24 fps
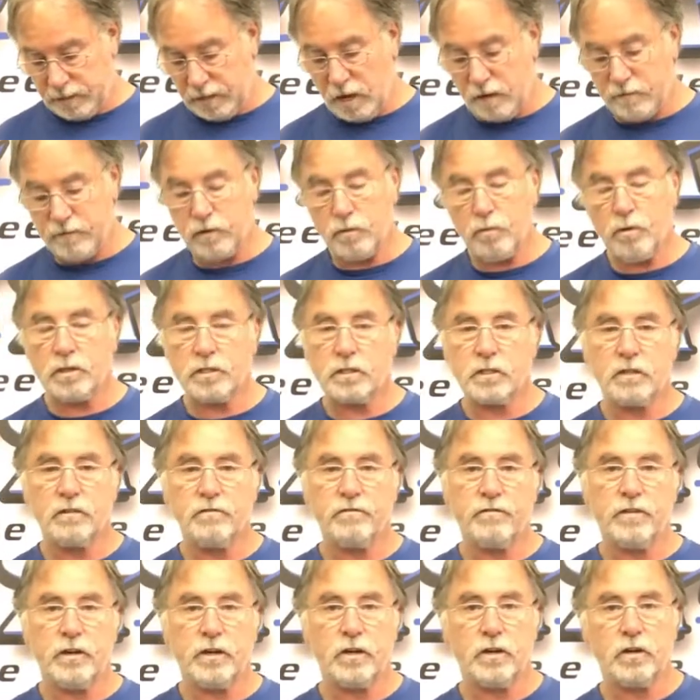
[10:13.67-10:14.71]
Now, if it wasn't
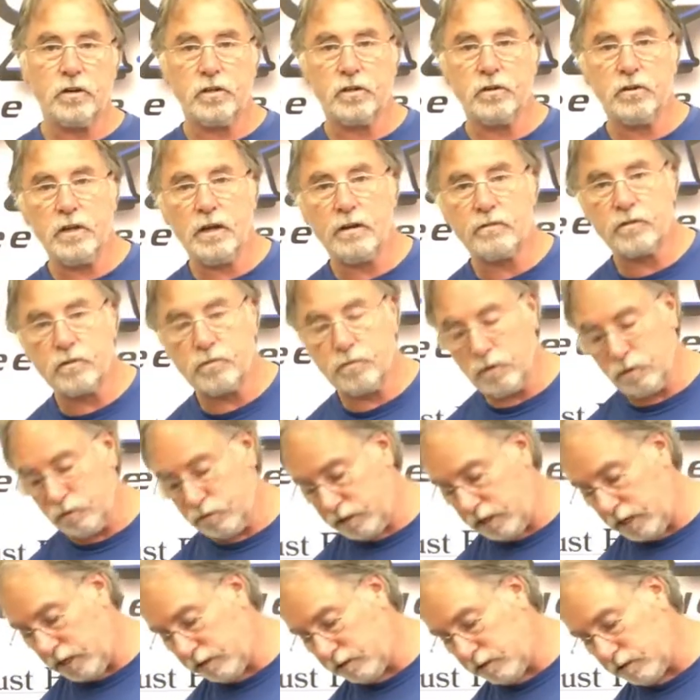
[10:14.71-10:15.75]
configured, you'd have to
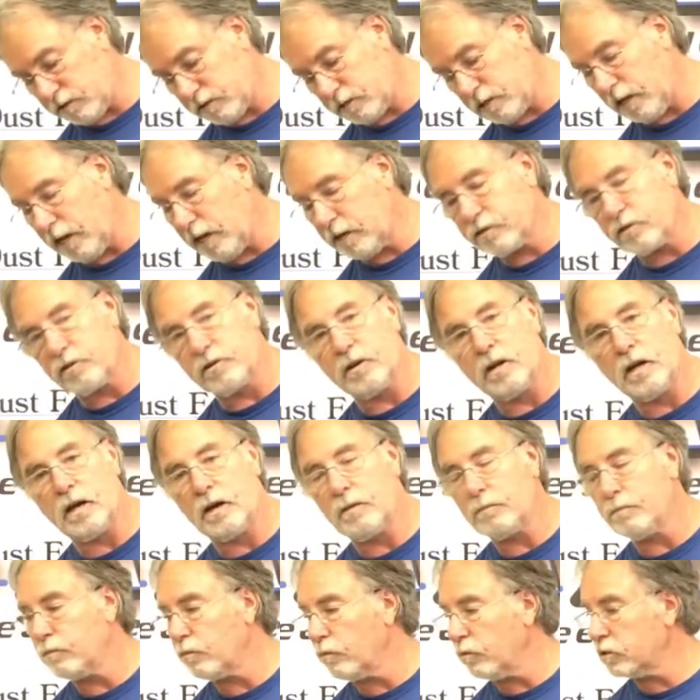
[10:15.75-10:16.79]
rotate the selector
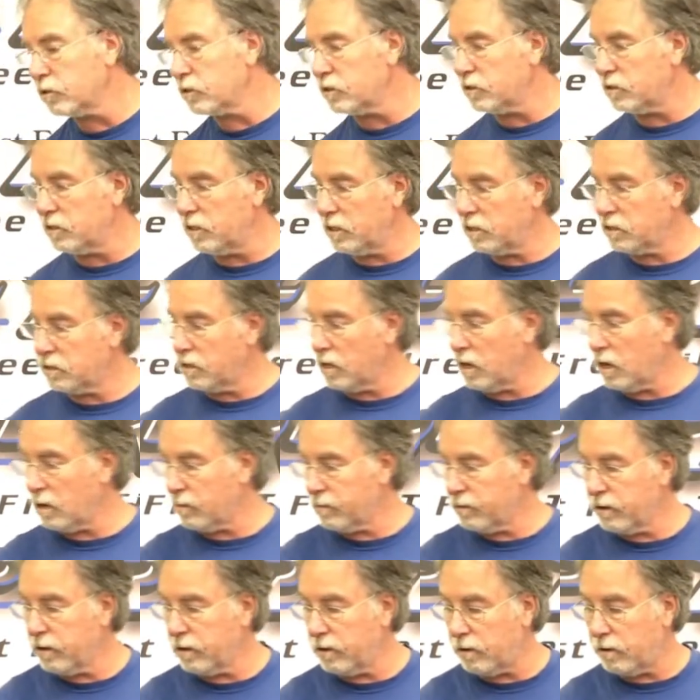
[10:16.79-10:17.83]
knob, which is this
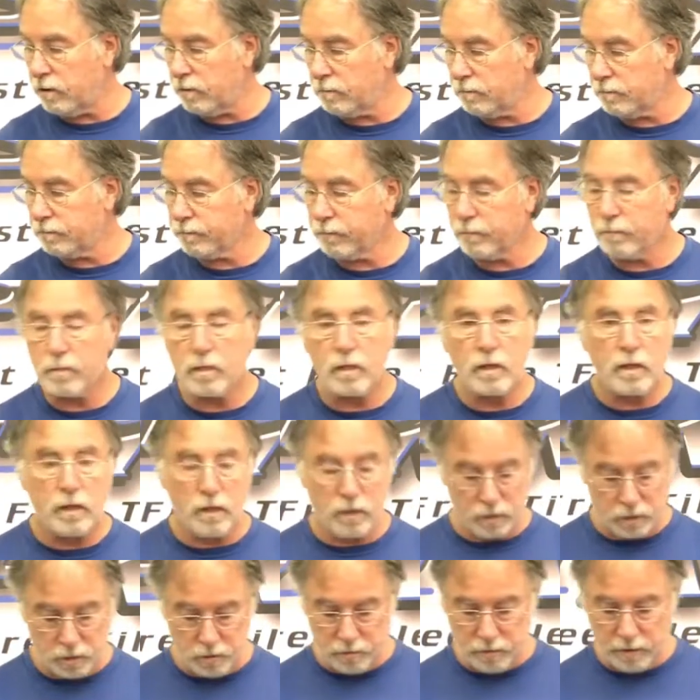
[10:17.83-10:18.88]
knob here.
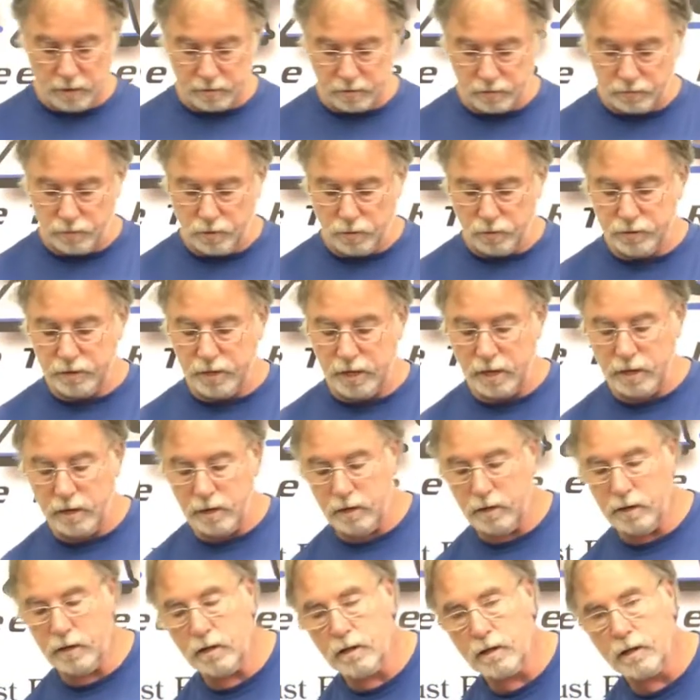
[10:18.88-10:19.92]
You'd have to rotate
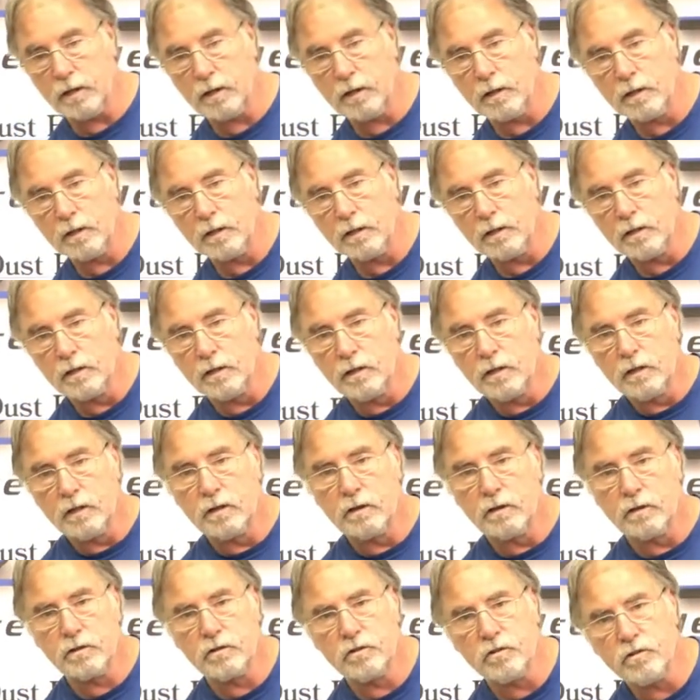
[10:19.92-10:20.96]
it
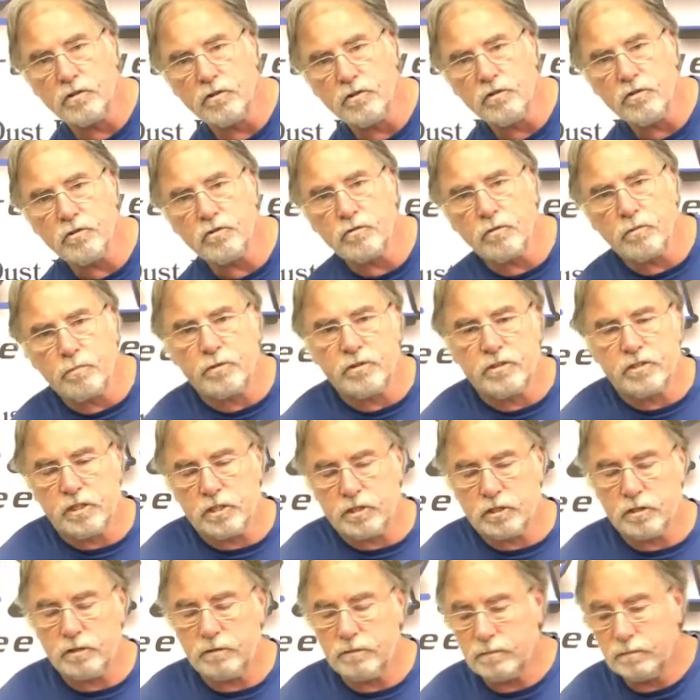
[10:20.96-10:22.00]
to the neutral
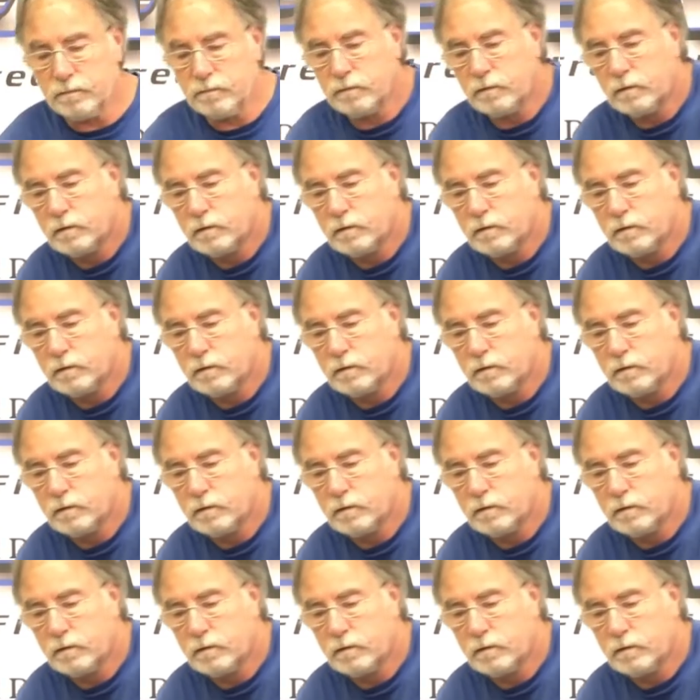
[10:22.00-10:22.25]
position.